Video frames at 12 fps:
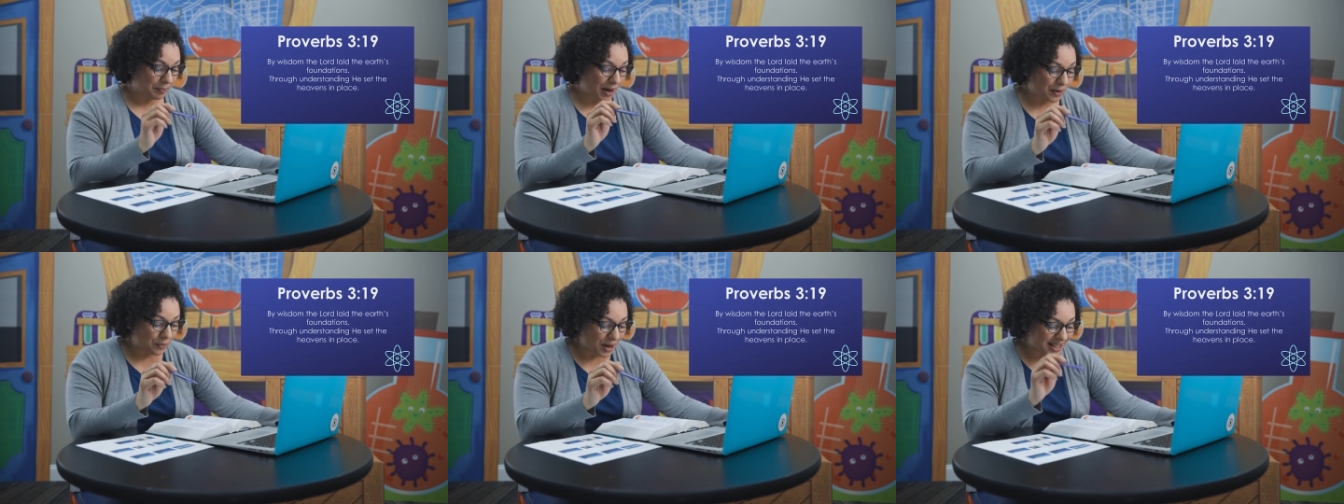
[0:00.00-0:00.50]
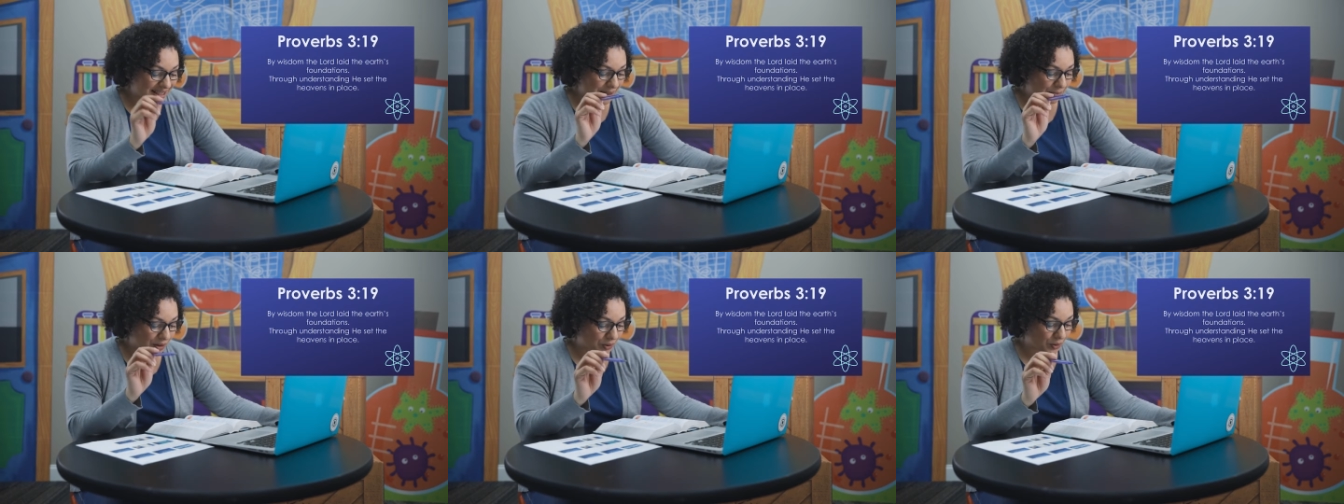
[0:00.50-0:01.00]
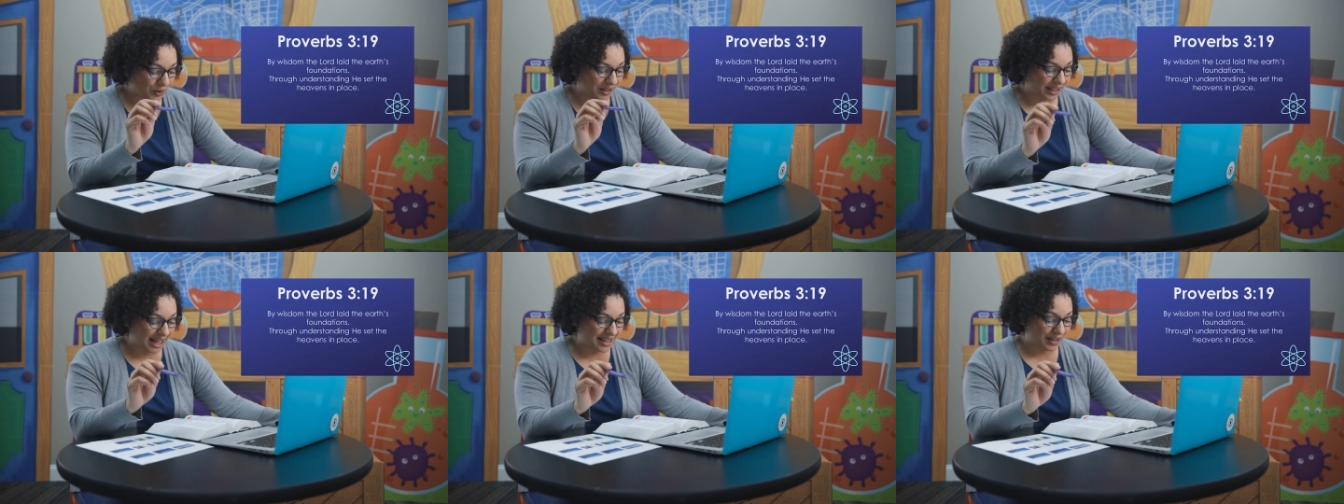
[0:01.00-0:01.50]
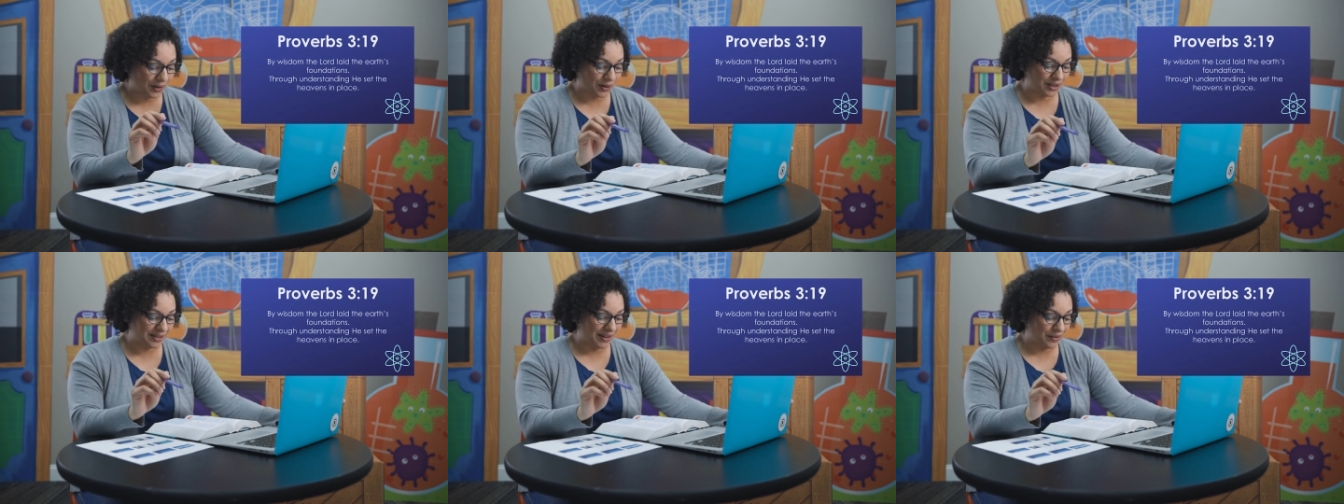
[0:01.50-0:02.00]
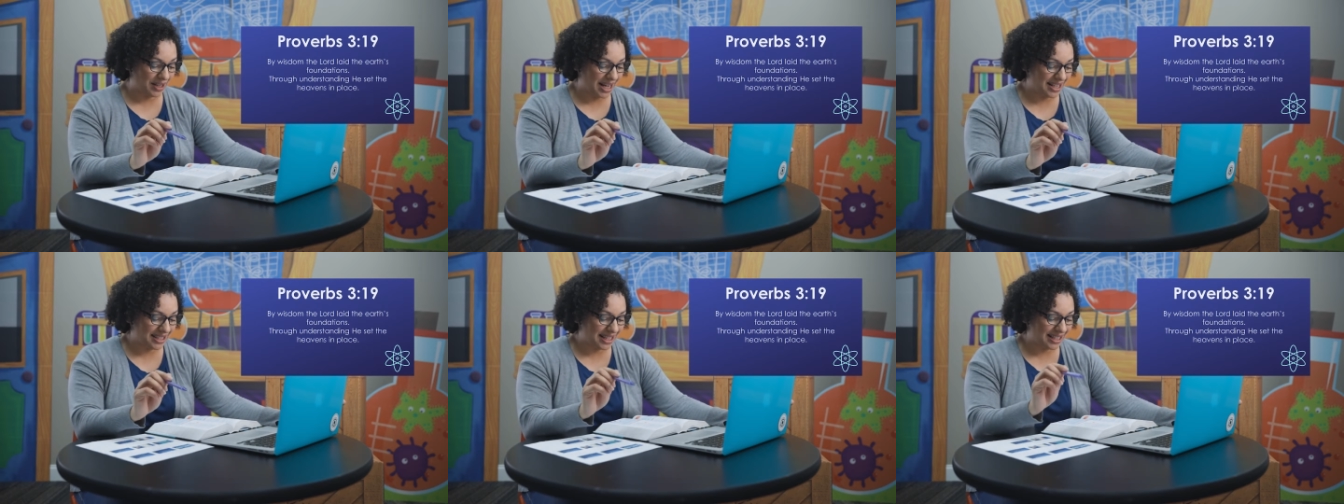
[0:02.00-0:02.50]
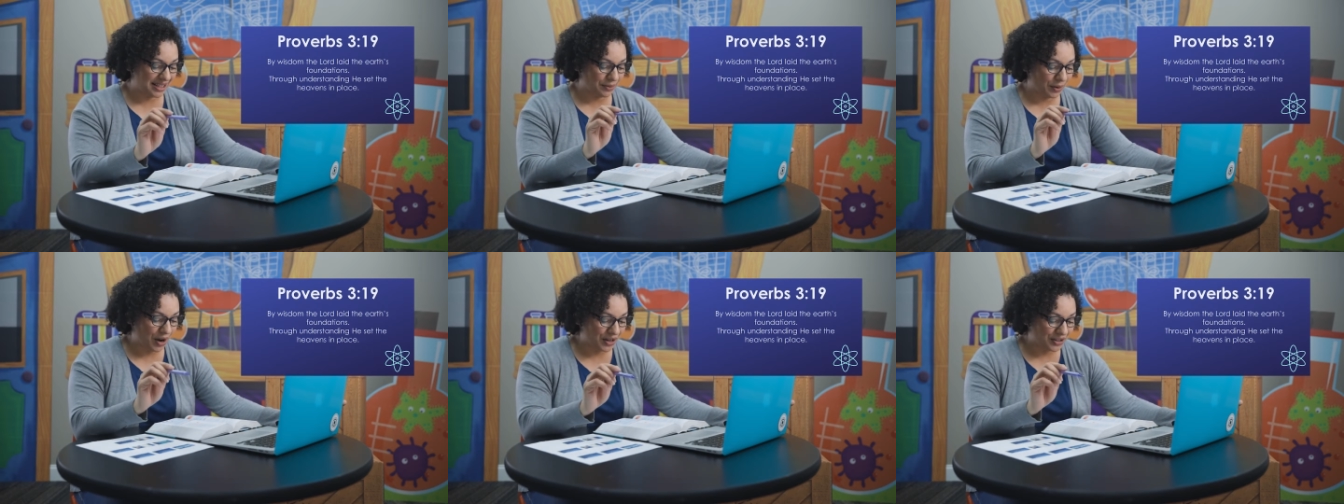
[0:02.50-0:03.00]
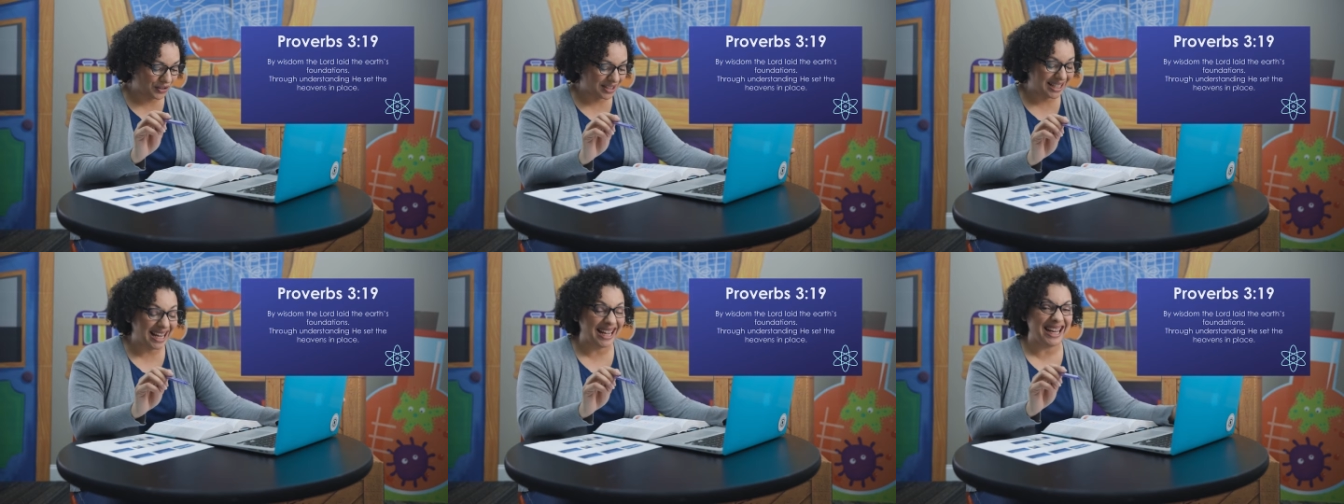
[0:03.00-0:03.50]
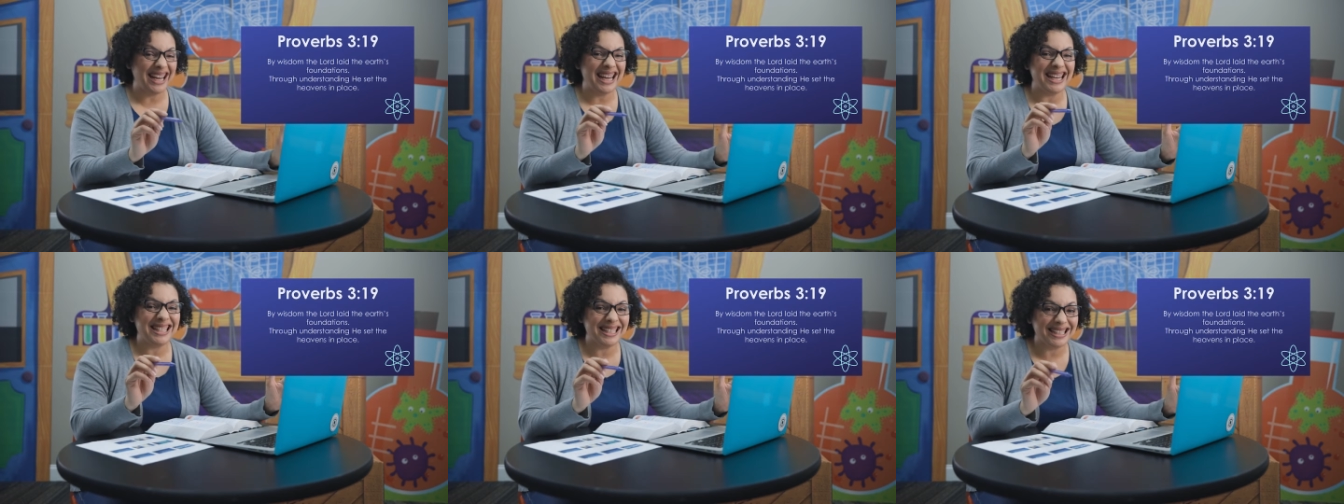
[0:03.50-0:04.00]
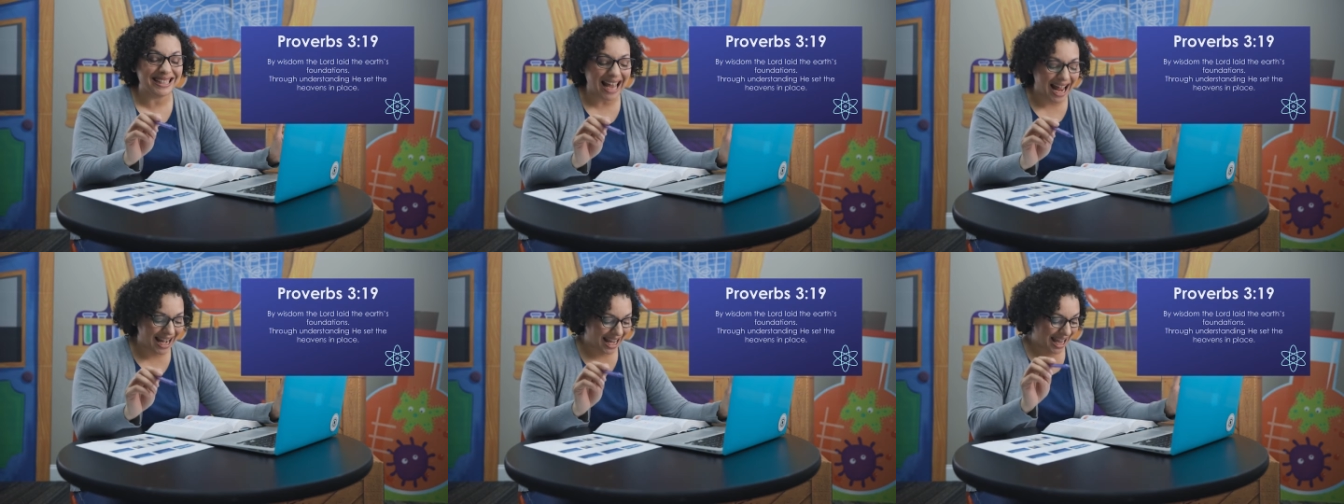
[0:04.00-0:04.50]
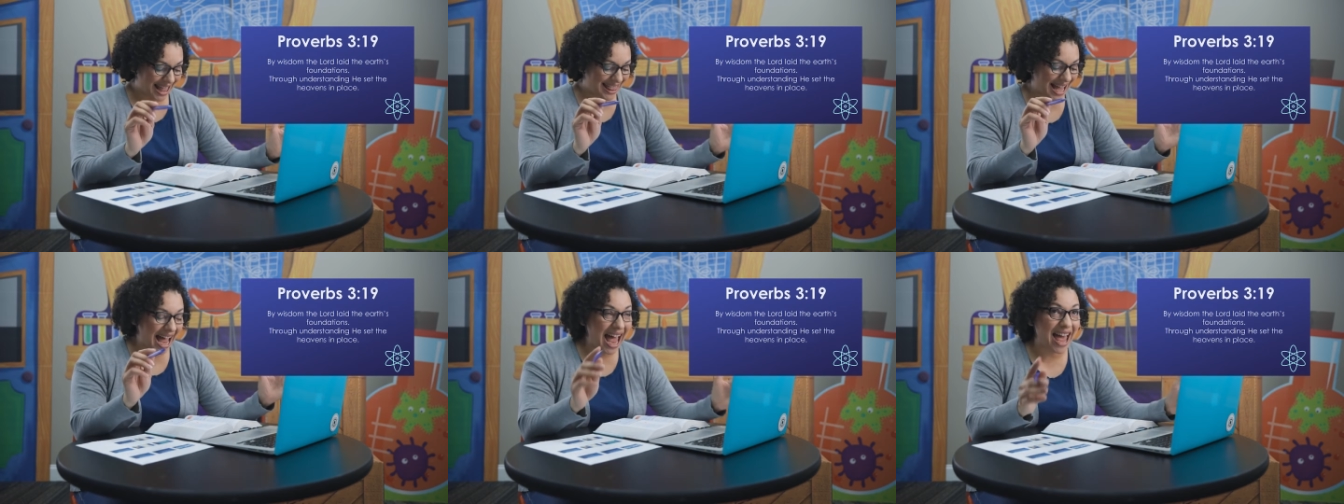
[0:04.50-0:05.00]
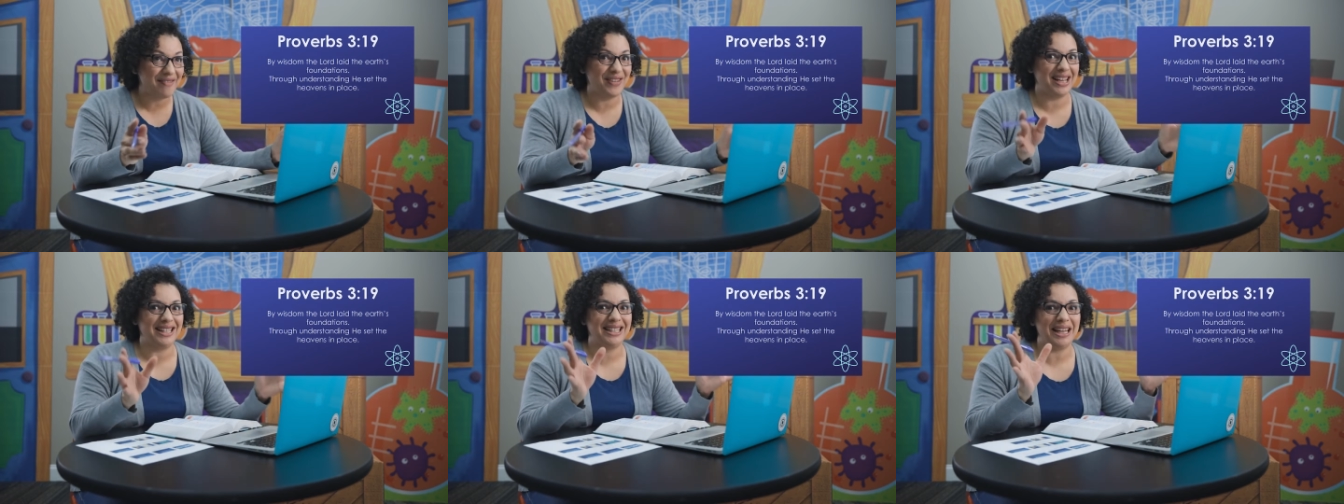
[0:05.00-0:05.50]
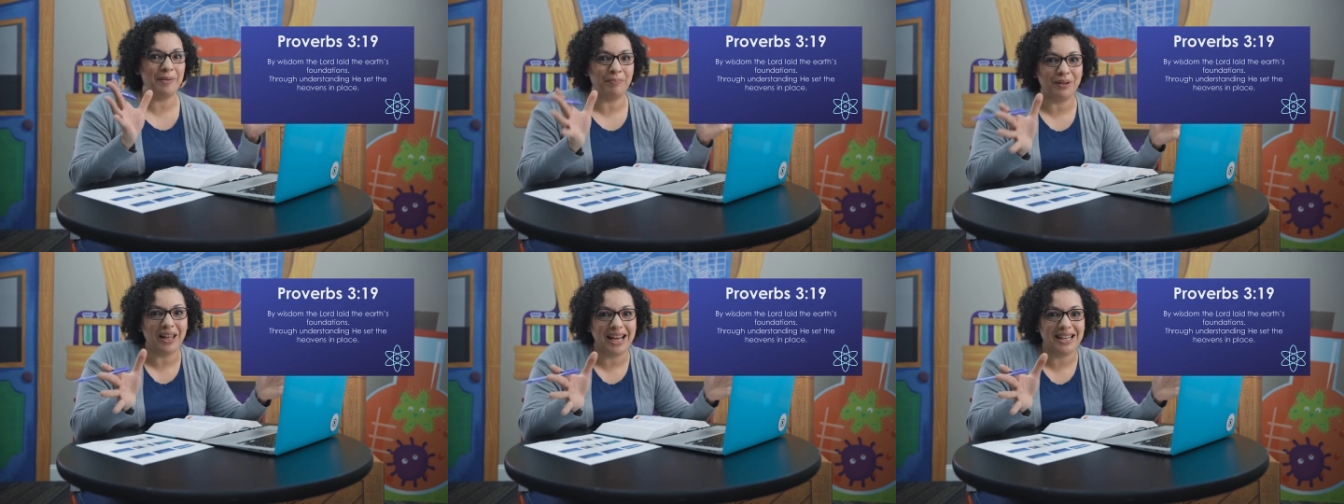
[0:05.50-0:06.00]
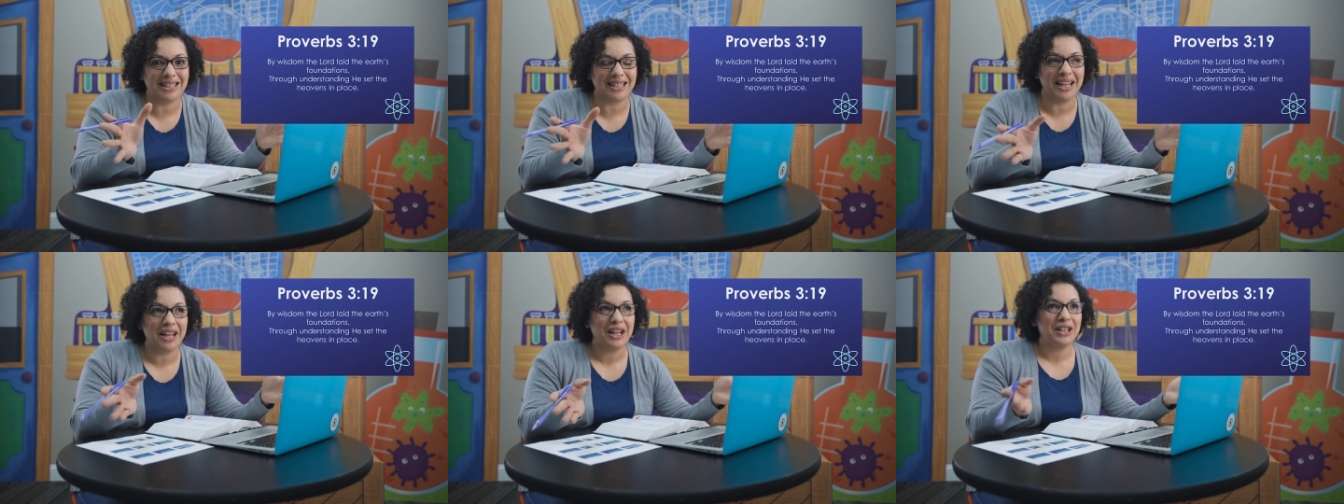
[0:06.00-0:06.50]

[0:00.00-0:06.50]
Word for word: By wisdom, the Lord laid the earth's foundations. Through understanding, he set the heavens in place.